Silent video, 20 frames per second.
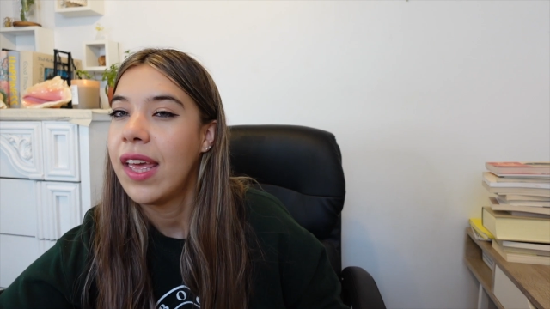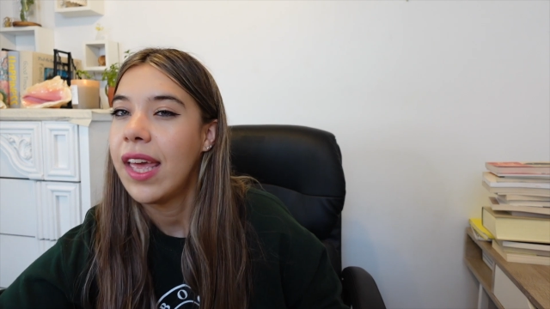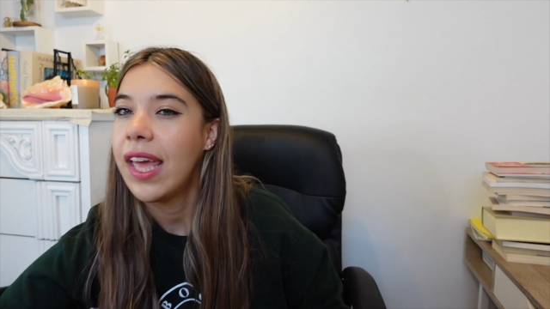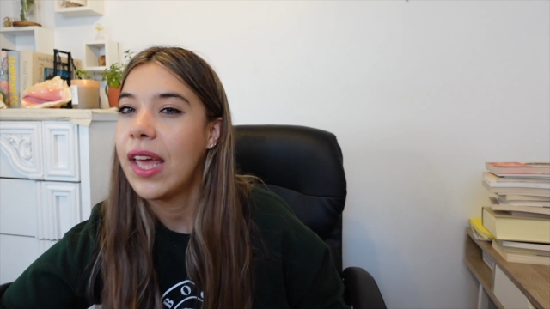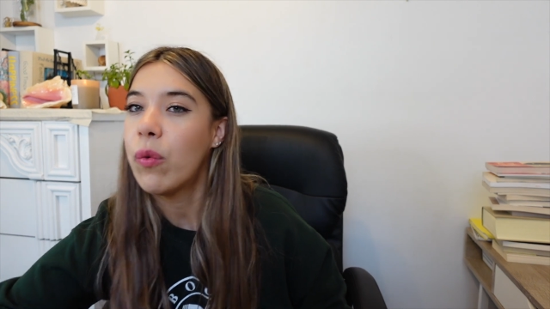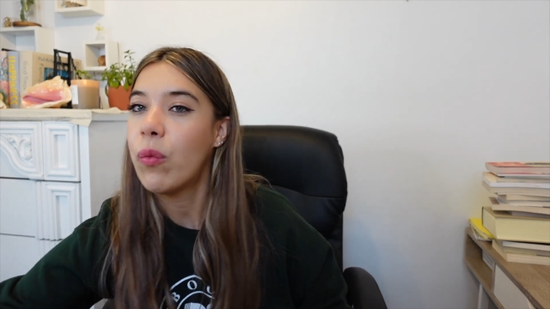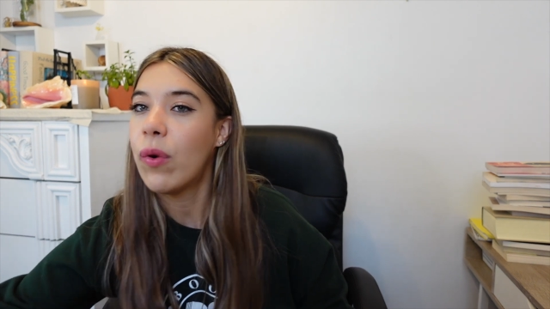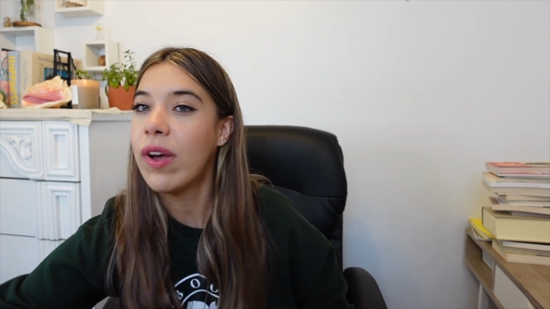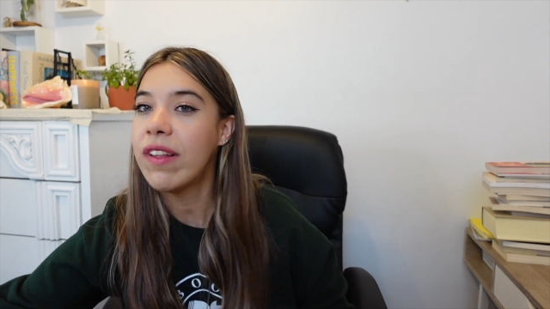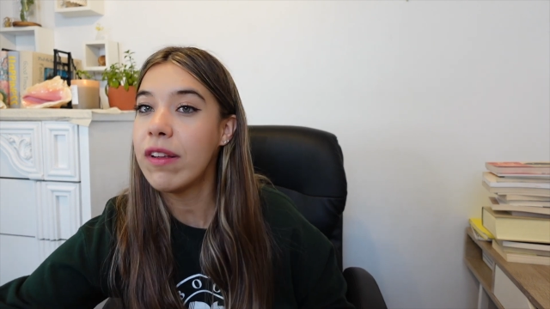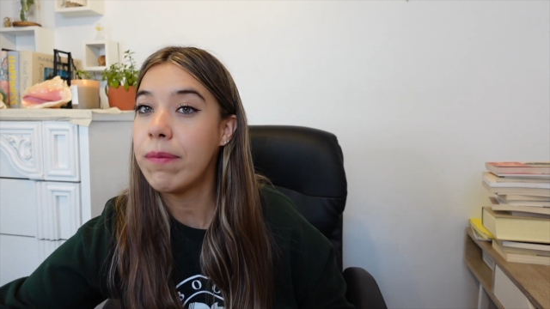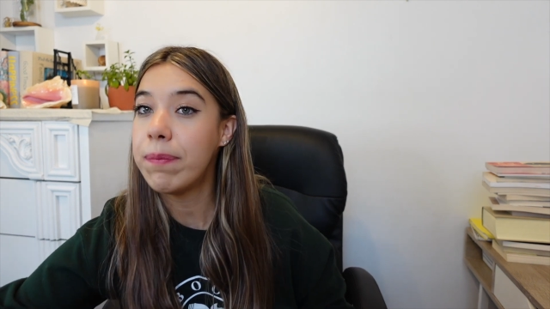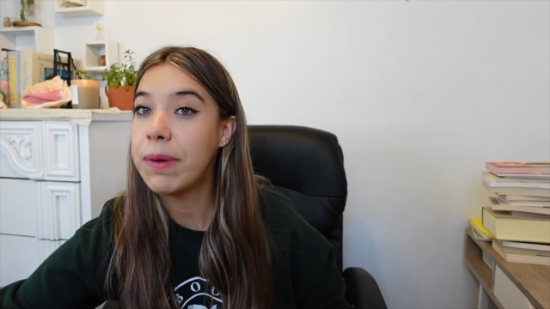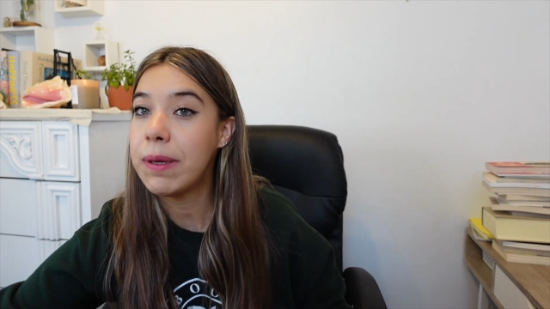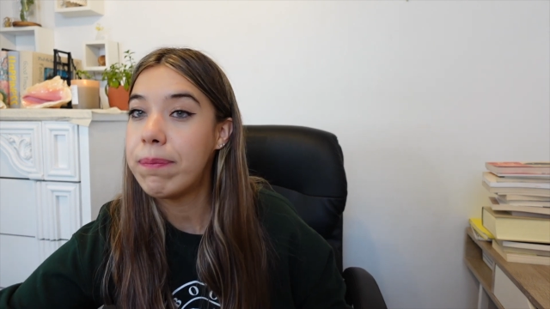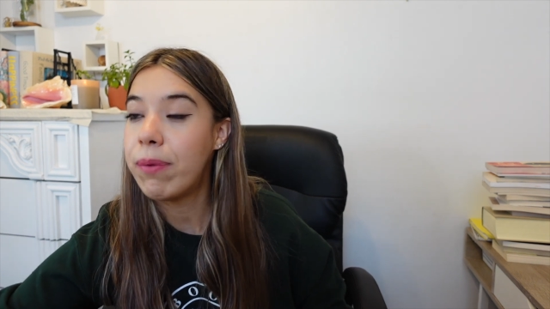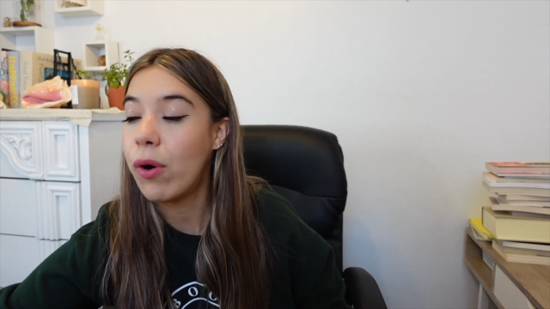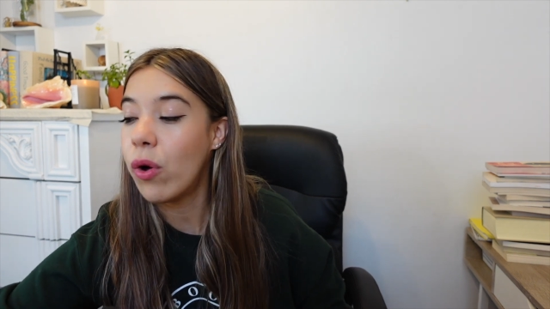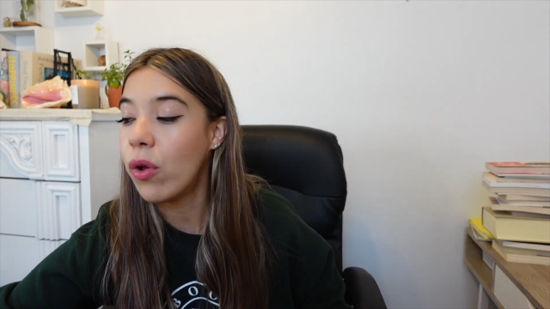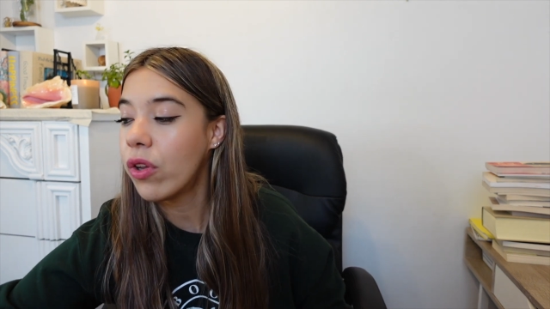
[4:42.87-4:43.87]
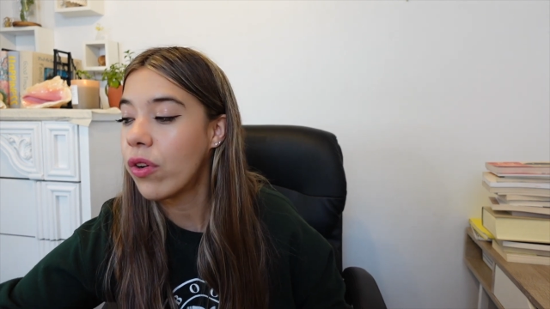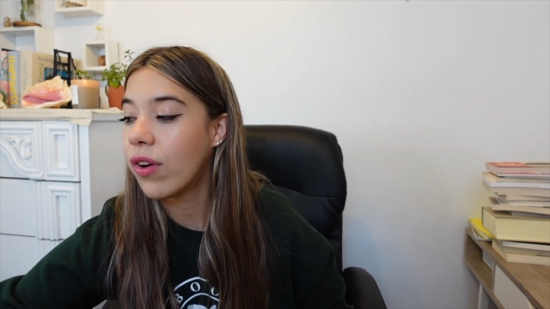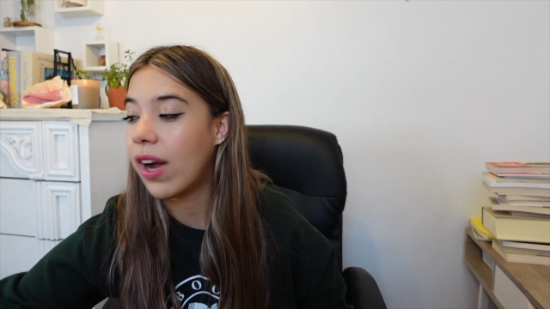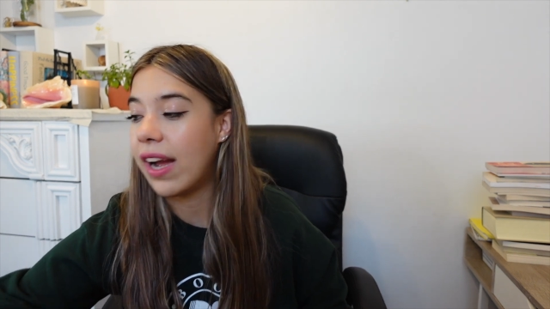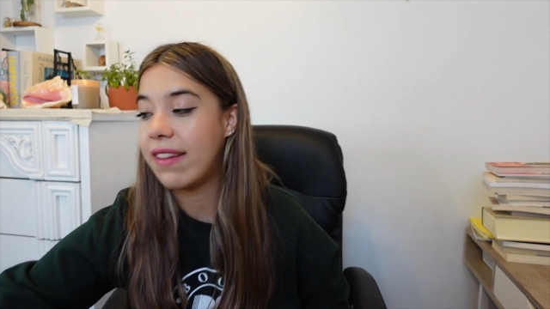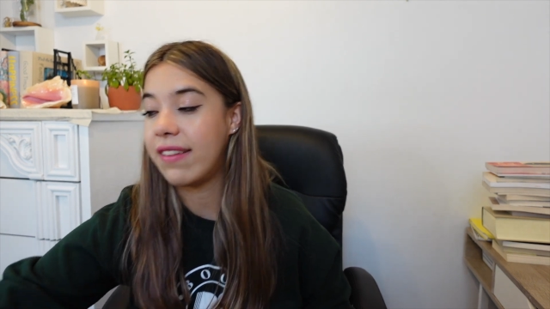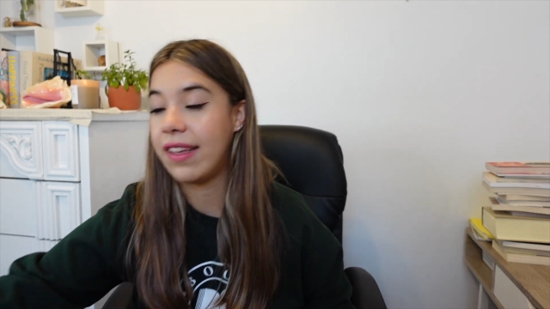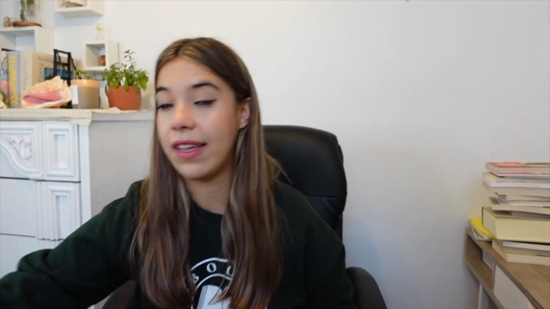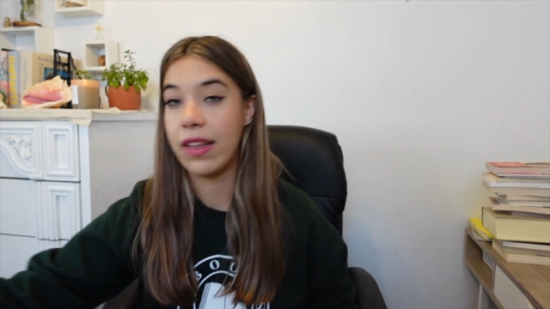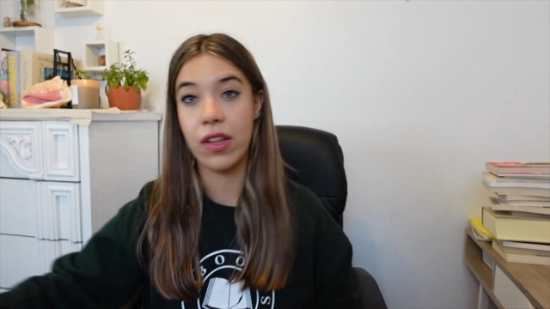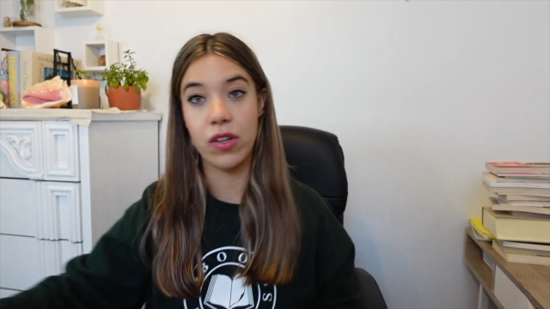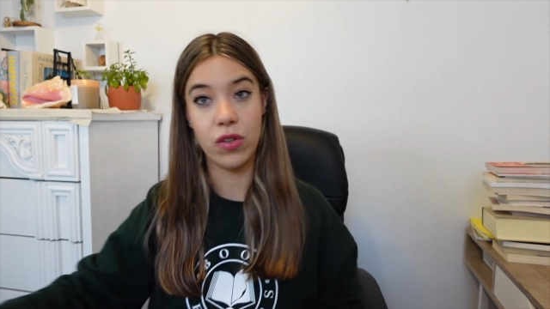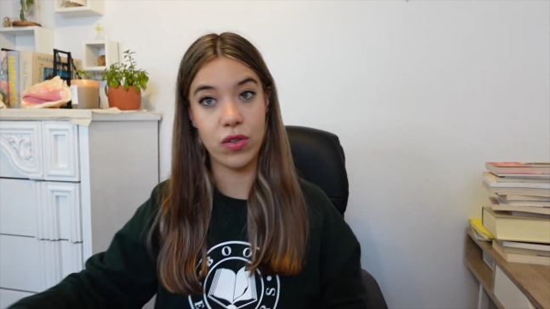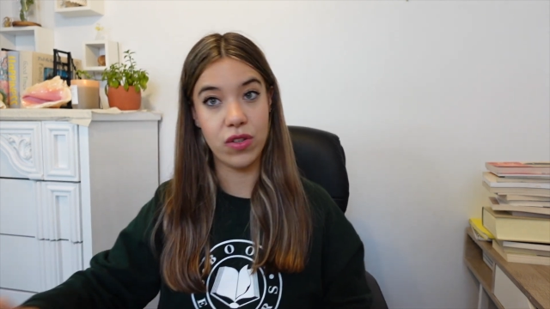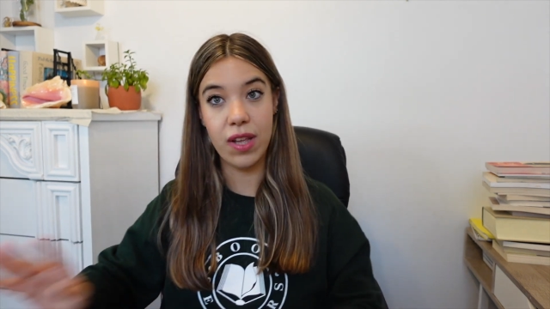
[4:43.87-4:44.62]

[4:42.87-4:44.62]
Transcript: It was a bit polarizing though.